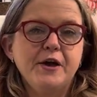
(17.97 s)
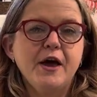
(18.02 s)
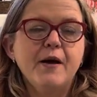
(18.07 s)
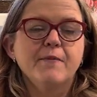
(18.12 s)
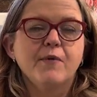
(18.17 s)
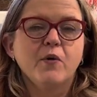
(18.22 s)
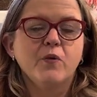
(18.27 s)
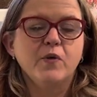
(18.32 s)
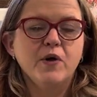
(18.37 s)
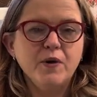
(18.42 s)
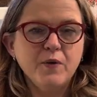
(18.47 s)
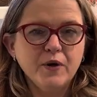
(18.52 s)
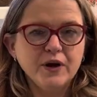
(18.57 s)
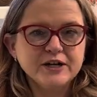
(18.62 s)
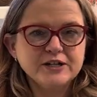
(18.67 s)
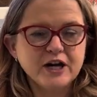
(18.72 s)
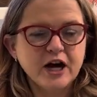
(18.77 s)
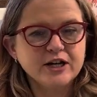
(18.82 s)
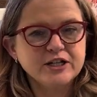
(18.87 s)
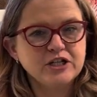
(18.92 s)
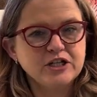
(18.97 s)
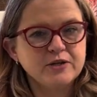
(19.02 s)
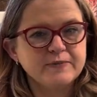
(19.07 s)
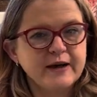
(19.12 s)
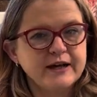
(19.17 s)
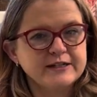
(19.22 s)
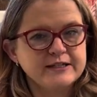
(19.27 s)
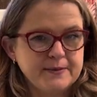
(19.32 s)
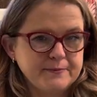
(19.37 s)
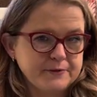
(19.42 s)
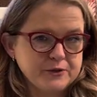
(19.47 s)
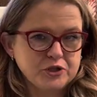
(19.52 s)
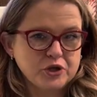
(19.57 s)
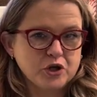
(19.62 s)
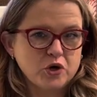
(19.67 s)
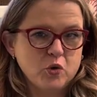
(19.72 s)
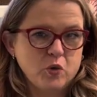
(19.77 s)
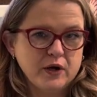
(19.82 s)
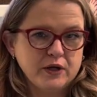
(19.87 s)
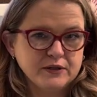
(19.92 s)
But we wanna to talk to you about temperature
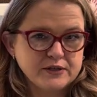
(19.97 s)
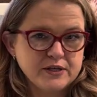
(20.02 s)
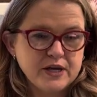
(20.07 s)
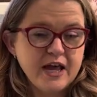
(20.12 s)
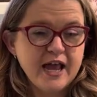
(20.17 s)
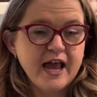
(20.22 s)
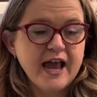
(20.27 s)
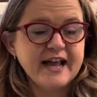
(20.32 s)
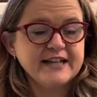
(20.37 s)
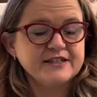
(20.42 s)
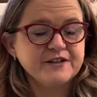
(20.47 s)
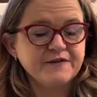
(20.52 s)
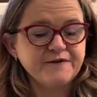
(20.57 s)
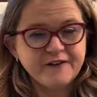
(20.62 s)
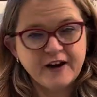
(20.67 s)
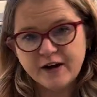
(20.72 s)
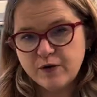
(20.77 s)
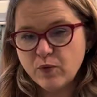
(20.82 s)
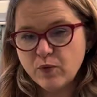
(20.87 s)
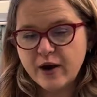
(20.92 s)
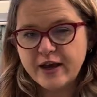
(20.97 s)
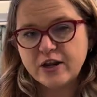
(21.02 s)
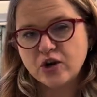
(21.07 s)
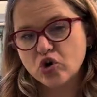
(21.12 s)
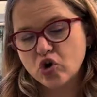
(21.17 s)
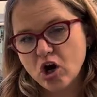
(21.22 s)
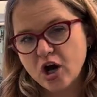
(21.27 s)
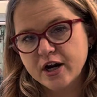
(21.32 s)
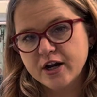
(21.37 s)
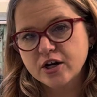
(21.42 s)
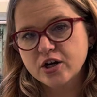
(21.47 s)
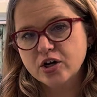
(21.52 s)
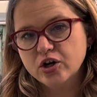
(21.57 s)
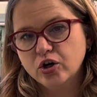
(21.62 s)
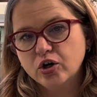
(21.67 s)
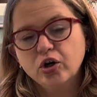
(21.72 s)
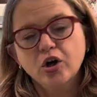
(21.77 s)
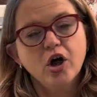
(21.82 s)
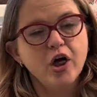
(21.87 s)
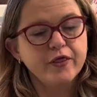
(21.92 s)
quilts. It's a fun way to
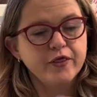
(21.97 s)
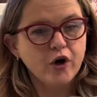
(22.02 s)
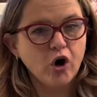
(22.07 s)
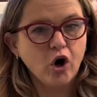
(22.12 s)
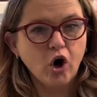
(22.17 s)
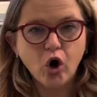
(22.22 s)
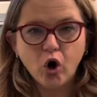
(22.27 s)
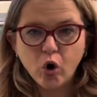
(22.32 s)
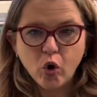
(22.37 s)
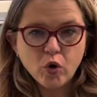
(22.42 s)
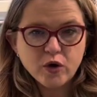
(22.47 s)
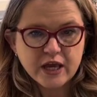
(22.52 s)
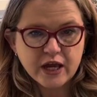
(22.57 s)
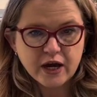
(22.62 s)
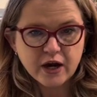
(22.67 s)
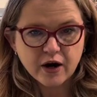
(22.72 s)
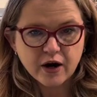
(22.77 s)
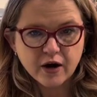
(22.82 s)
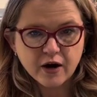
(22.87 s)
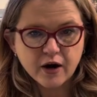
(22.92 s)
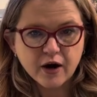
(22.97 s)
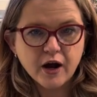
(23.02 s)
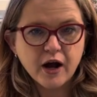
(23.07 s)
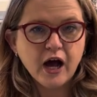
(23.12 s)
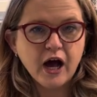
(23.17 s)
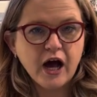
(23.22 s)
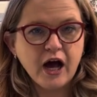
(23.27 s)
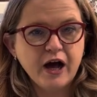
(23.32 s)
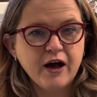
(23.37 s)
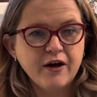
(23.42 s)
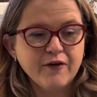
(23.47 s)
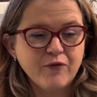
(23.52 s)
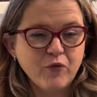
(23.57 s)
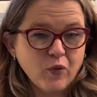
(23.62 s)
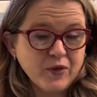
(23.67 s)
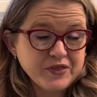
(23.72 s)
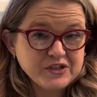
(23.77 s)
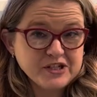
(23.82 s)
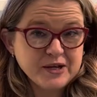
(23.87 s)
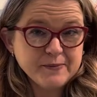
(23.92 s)
chronicle the whole year of
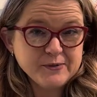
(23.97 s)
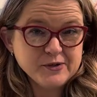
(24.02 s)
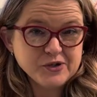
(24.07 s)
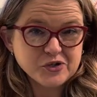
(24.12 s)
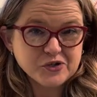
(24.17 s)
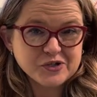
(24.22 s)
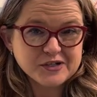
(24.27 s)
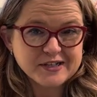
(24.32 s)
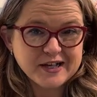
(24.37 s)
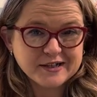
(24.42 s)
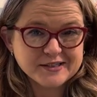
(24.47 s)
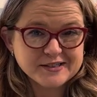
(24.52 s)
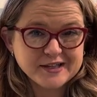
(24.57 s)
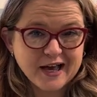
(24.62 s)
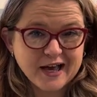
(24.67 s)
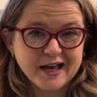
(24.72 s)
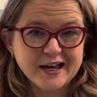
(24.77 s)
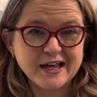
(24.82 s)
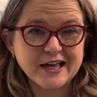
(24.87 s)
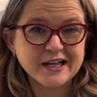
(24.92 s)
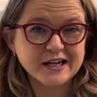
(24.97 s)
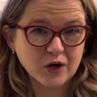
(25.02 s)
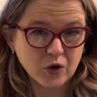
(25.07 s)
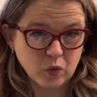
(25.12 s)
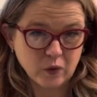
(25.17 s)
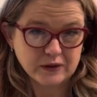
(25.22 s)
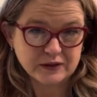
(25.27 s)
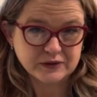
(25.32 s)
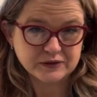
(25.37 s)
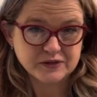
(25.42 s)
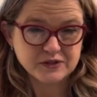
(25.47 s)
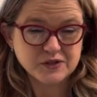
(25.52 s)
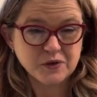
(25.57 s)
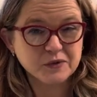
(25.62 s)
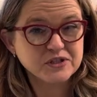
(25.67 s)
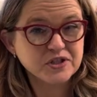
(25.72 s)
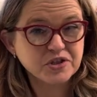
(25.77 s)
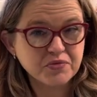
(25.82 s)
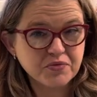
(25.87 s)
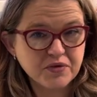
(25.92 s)
what the temperature is outside in a quilt. So
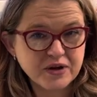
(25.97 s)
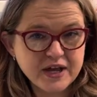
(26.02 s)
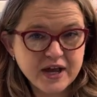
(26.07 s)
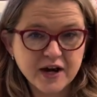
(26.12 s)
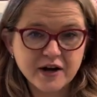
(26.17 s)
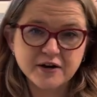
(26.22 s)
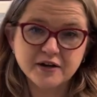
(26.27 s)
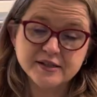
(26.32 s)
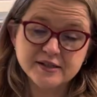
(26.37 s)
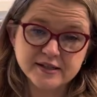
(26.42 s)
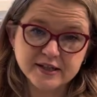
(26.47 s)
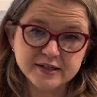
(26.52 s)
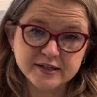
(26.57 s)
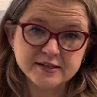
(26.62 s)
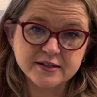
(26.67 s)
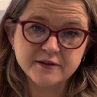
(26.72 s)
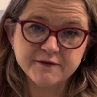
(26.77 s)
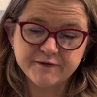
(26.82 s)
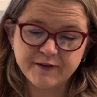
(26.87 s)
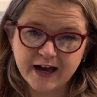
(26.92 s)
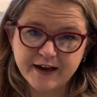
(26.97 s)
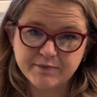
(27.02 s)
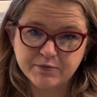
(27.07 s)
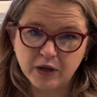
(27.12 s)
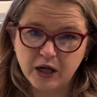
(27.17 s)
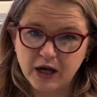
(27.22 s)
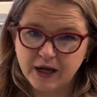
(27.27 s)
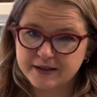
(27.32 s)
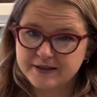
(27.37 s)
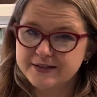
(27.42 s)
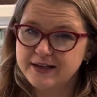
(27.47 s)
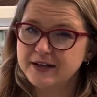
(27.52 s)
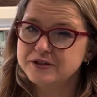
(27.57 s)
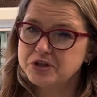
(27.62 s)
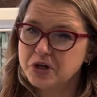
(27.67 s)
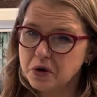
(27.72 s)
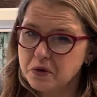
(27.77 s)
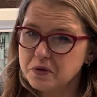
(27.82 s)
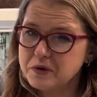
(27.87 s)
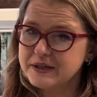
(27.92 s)
it's 365 blocks. Now
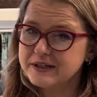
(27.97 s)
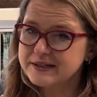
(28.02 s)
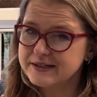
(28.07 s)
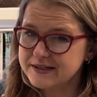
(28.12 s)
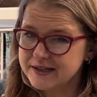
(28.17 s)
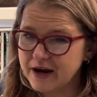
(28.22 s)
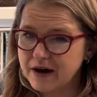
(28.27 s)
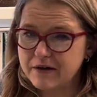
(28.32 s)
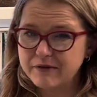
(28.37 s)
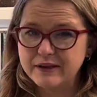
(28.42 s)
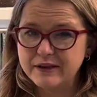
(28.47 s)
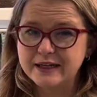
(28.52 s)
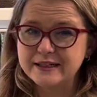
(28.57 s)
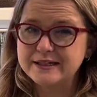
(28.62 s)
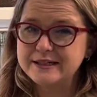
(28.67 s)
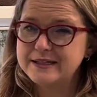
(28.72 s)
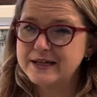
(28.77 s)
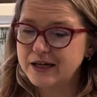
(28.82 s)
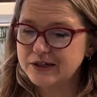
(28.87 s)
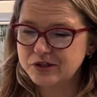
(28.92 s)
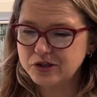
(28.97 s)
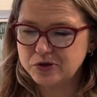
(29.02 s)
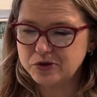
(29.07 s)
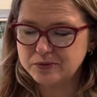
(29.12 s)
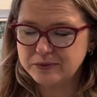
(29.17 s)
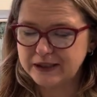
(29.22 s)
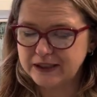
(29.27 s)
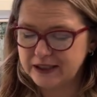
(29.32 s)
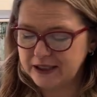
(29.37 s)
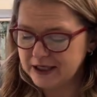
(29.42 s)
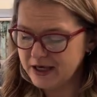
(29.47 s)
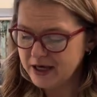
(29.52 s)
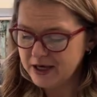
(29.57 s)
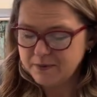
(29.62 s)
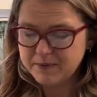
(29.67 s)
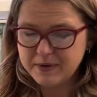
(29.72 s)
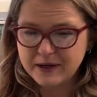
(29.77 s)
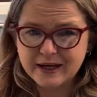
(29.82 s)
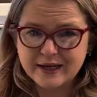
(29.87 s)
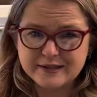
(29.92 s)
don't get scared, that's not too many
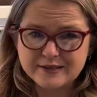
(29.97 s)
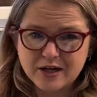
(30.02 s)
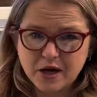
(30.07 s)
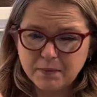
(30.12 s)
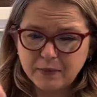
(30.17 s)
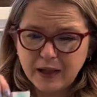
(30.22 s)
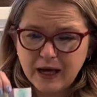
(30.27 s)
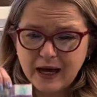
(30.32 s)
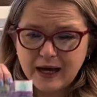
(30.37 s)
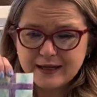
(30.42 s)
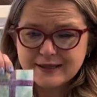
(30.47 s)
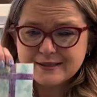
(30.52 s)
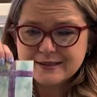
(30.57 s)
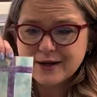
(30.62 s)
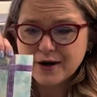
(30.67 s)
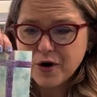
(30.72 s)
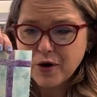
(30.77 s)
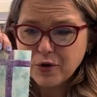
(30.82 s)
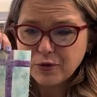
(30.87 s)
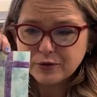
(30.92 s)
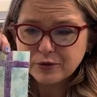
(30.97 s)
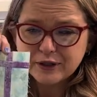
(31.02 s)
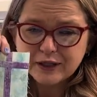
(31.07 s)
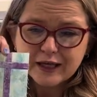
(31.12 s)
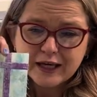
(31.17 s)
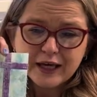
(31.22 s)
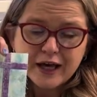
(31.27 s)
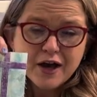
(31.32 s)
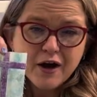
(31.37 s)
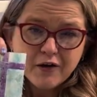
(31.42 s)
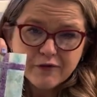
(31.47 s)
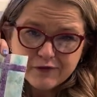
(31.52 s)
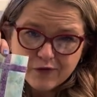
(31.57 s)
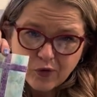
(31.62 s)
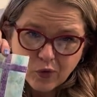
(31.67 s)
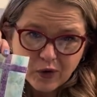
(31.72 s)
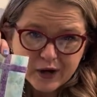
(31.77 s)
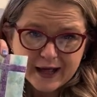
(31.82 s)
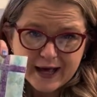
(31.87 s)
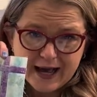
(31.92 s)
because our blocks are only
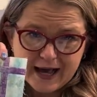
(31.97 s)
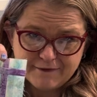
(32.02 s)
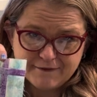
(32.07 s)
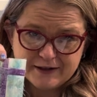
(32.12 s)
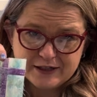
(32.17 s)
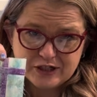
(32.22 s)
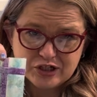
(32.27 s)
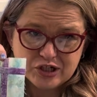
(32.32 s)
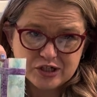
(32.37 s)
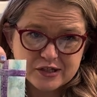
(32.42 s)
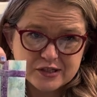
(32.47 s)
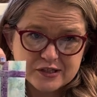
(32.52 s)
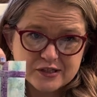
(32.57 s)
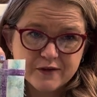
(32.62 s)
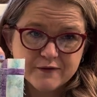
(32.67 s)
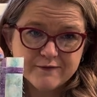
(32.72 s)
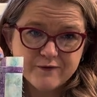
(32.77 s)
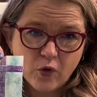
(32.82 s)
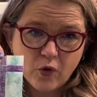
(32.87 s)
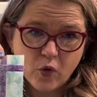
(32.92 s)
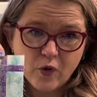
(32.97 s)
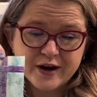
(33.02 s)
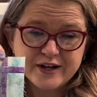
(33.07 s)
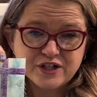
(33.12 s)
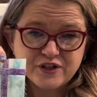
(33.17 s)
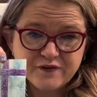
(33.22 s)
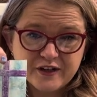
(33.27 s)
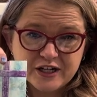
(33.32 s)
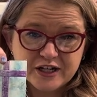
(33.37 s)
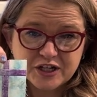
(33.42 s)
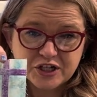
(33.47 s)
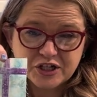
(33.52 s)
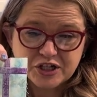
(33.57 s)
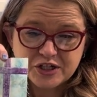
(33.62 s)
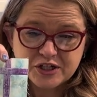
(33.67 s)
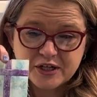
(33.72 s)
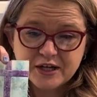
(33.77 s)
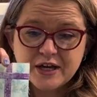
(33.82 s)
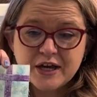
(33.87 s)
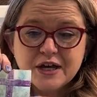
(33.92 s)
four and a half inches, four inch finished.